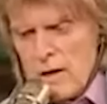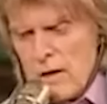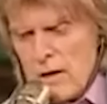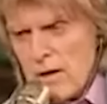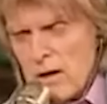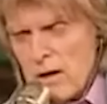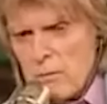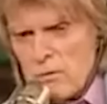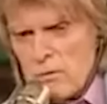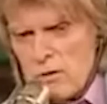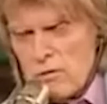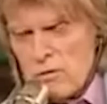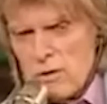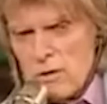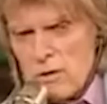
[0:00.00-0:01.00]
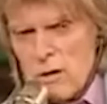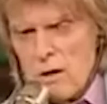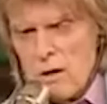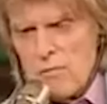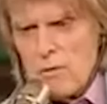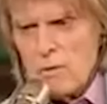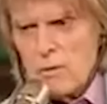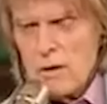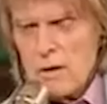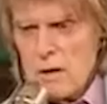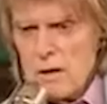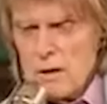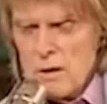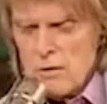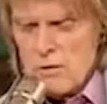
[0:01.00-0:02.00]
I didn't think it was necessary to offer
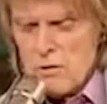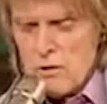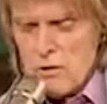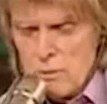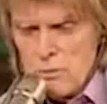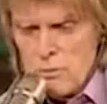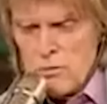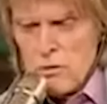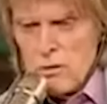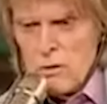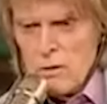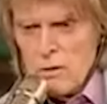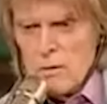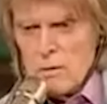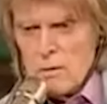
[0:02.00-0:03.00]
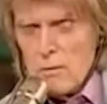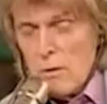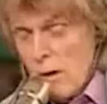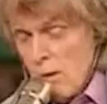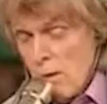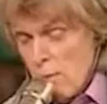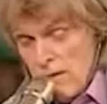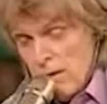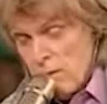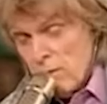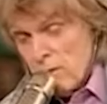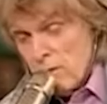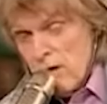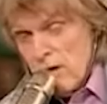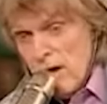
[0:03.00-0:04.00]
any excuse. No, I don't
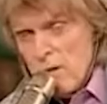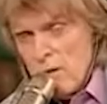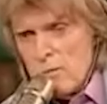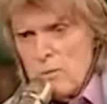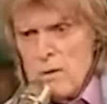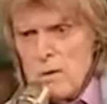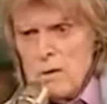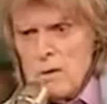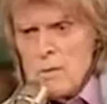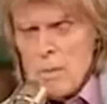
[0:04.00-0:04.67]
think there is now.